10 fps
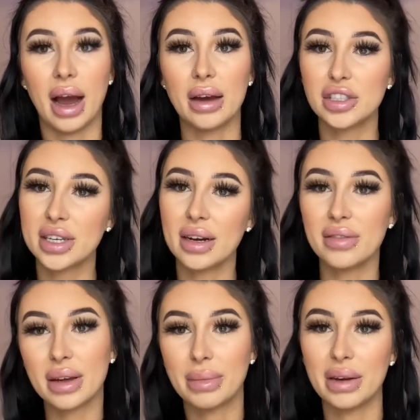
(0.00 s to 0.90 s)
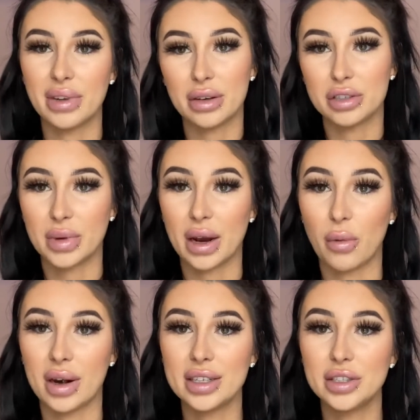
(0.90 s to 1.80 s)
just kind of like made videos when I
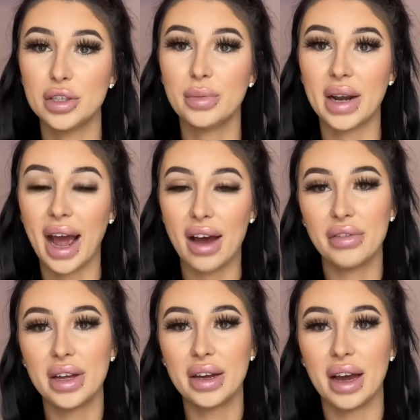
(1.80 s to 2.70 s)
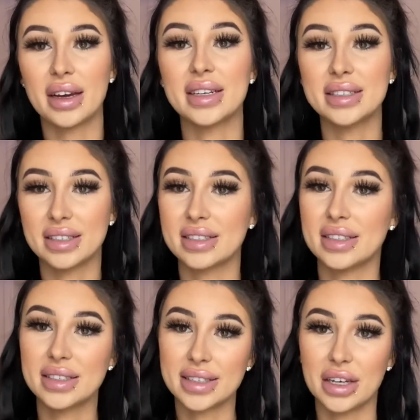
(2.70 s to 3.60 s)
wanted to, but having a
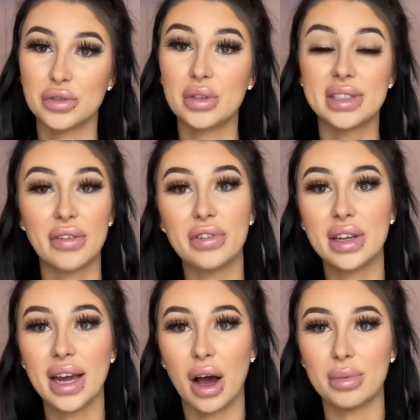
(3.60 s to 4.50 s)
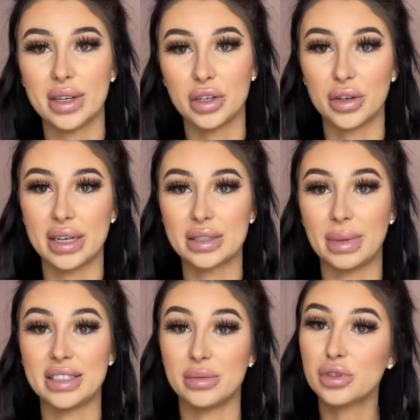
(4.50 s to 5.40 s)
consistent schedule definitely helped increase my
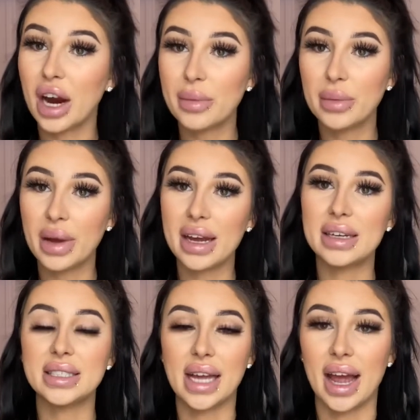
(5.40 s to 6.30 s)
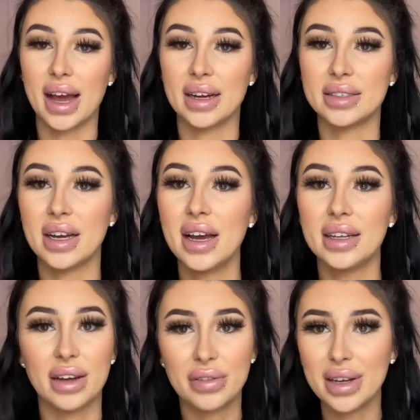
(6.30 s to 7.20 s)
subscriber base, and
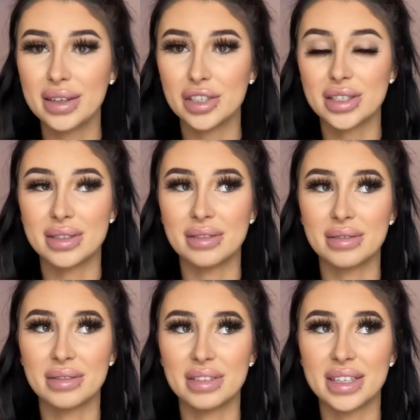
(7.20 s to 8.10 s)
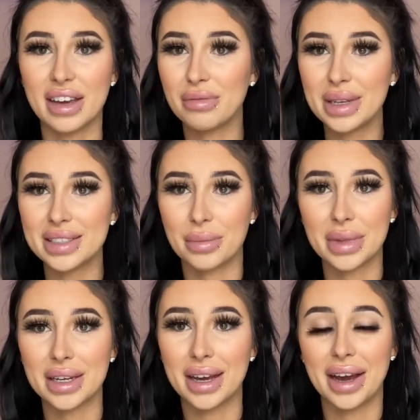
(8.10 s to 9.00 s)
definitely it just gave me
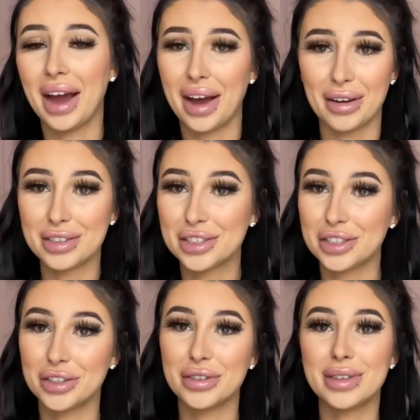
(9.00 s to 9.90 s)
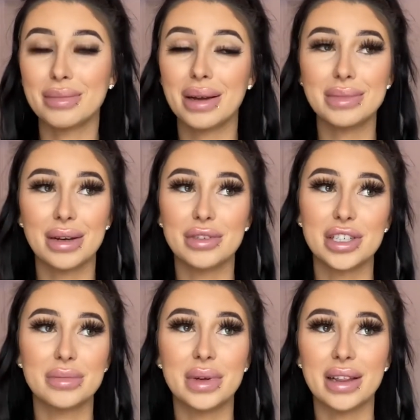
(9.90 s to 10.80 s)
something else to do. Sometimes I would
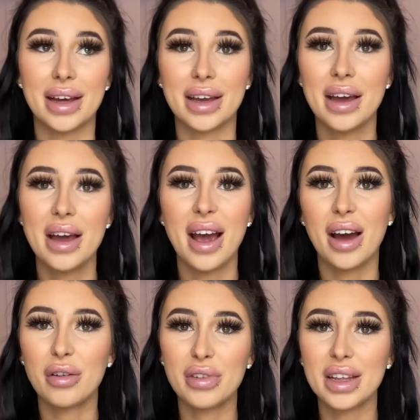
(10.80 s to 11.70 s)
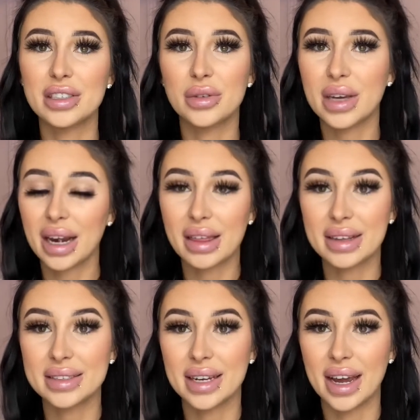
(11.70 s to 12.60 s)
just be like, I don't feel like doing anything
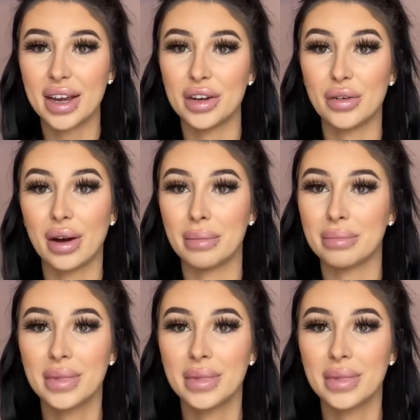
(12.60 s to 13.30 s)
today, you know, I'm